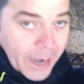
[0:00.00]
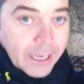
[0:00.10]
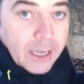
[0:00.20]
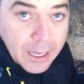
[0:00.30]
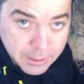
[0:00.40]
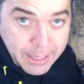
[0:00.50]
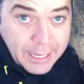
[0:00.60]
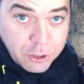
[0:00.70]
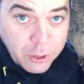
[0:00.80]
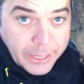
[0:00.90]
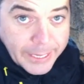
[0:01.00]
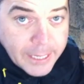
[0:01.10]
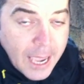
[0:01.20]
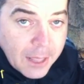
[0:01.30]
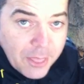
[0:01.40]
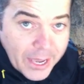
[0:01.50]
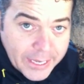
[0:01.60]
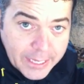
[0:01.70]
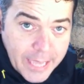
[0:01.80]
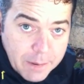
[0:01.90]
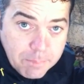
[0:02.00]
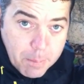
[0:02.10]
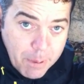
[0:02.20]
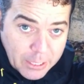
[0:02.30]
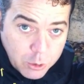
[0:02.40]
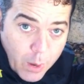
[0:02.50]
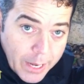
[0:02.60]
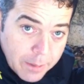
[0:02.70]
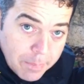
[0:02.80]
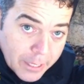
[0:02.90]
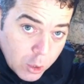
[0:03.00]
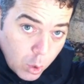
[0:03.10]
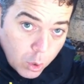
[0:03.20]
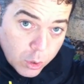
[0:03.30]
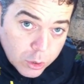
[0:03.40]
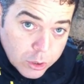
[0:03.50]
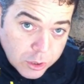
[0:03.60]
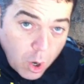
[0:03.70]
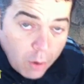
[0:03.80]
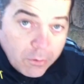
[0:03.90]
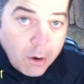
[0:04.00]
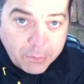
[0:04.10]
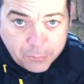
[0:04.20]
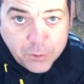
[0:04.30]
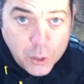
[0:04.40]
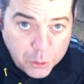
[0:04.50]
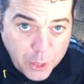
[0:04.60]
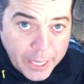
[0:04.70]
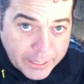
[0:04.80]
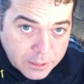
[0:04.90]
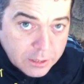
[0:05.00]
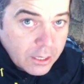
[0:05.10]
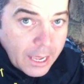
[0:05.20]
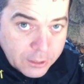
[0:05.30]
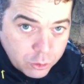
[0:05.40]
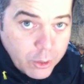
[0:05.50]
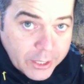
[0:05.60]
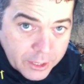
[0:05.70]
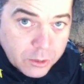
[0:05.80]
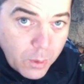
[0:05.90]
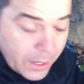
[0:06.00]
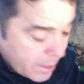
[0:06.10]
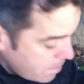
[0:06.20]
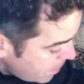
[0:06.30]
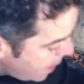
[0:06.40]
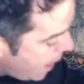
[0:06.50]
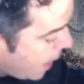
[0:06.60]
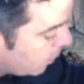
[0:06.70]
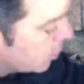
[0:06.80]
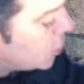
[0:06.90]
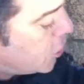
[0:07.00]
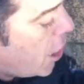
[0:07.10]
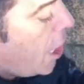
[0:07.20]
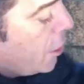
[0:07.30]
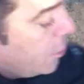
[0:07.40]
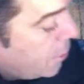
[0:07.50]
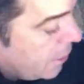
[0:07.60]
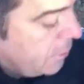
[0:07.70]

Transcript: track laterally. That can get perpetuated because of a few things. Strength is one of them. And I'll just show you